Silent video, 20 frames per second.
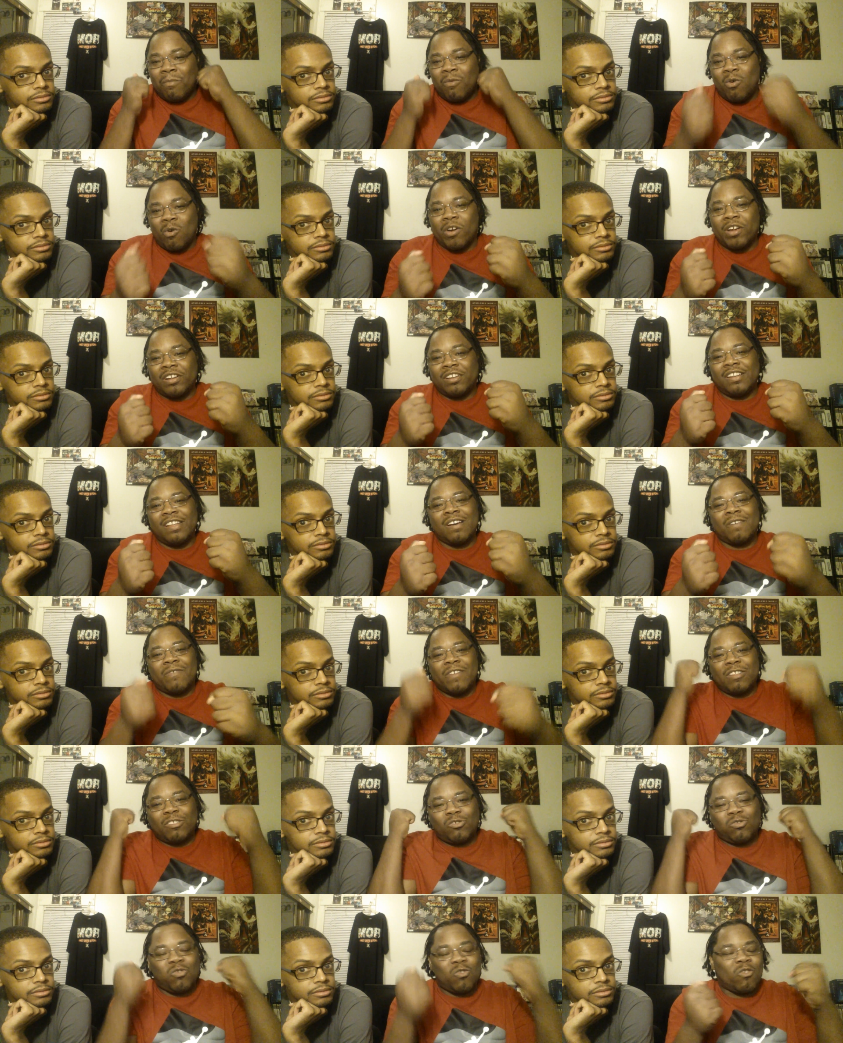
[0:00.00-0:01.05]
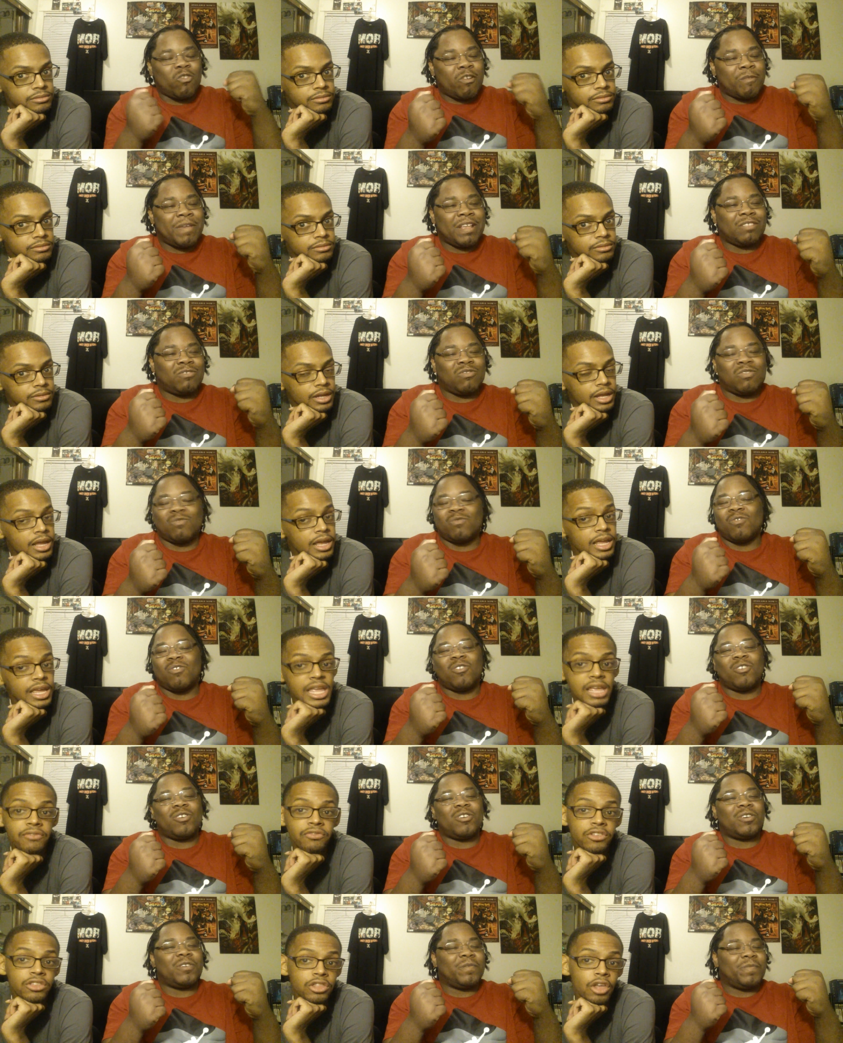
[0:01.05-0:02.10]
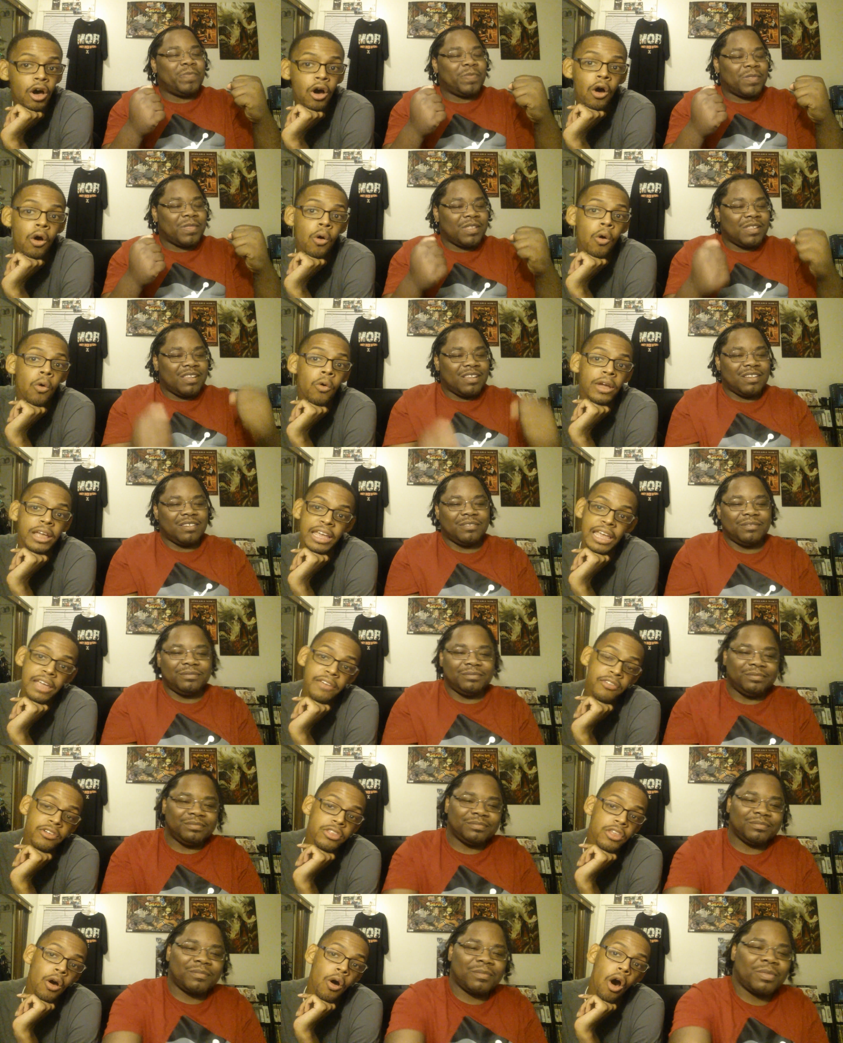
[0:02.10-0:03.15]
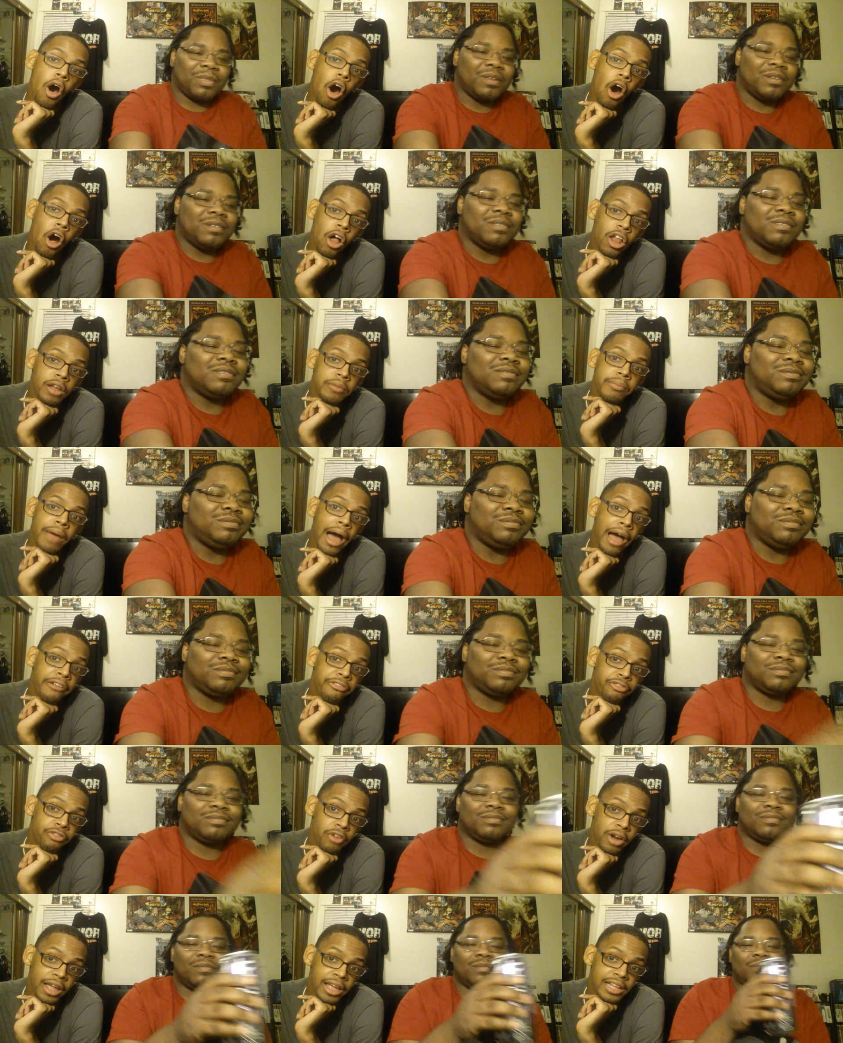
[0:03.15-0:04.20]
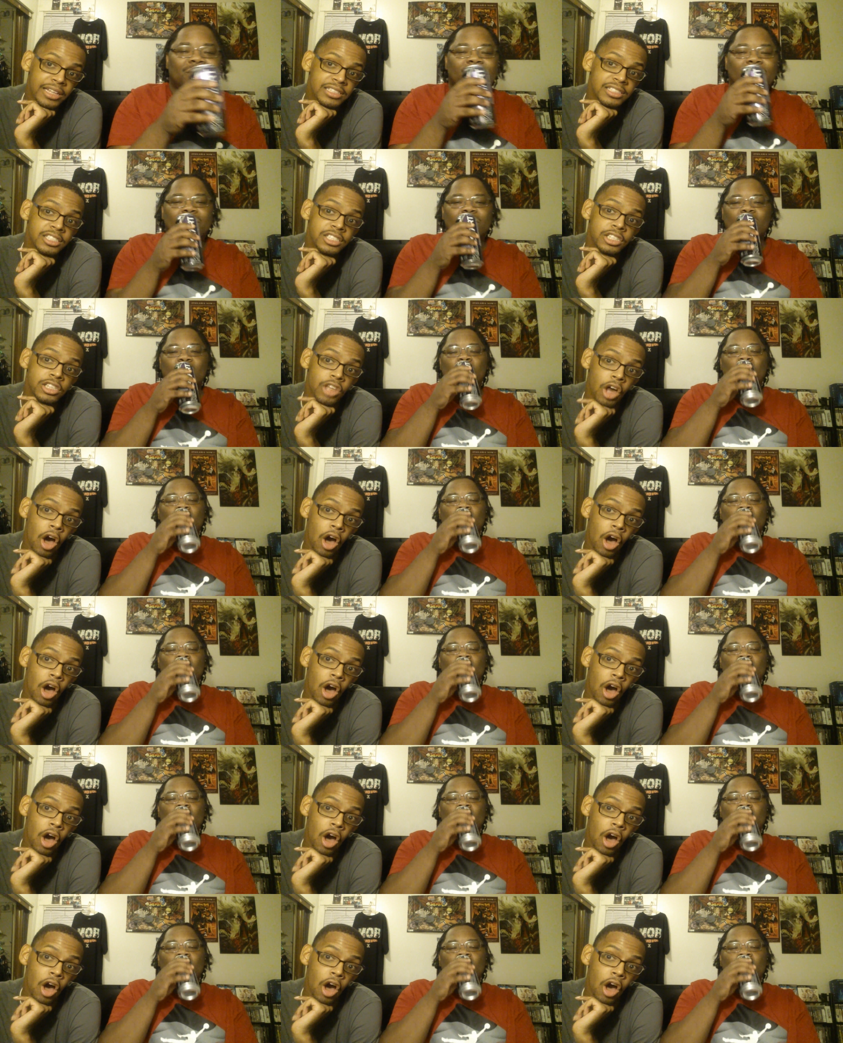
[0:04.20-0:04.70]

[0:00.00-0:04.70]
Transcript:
Speaker 1: war and death and torment to the world. Even
Speaker 2: though, even though all of my friends